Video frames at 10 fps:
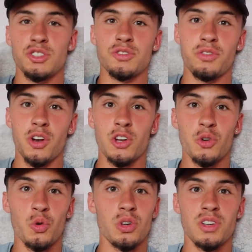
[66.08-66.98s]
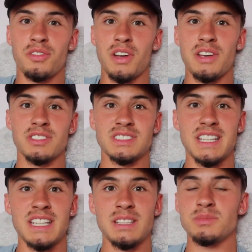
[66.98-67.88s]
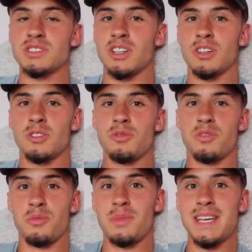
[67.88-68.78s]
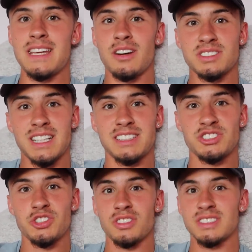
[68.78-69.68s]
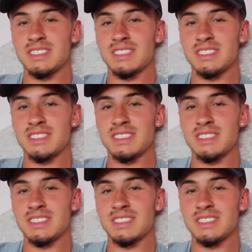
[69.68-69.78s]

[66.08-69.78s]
can follow all of your favourite teams. So for me, I've selected Norwich